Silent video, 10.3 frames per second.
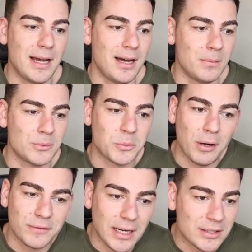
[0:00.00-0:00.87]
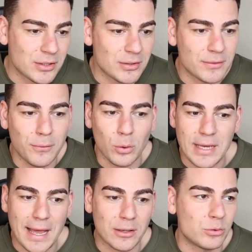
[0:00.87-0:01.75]
Um, twelve touches, four
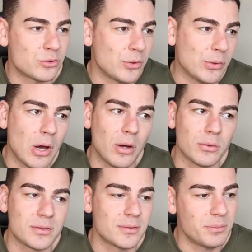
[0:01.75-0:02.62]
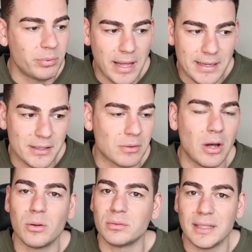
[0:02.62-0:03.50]
tackles, two goals, played his
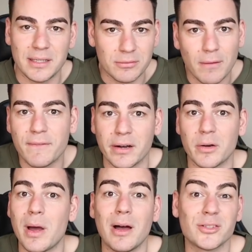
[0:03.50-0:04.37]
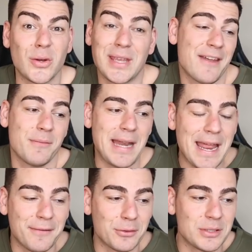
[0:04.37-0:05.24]
role, did his role very well. So I gave him an
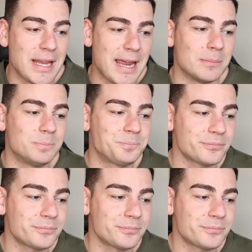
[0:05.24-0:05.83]
eight for his game.